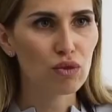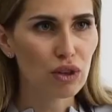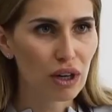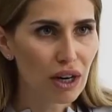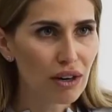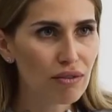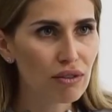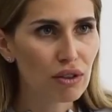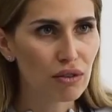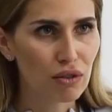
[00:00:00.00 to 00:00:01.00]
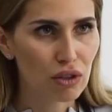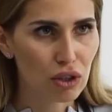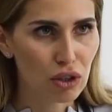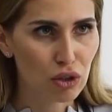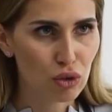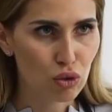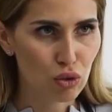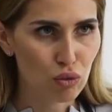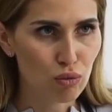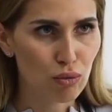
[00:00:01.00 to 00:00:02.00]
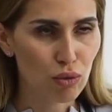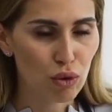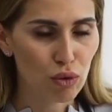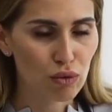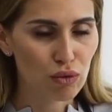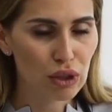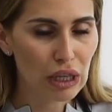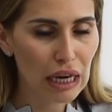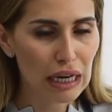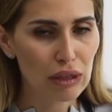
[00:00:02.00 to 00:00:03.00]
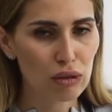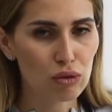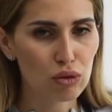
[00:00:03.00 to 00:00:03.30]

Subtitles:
essence, you could be getting a false negative result toward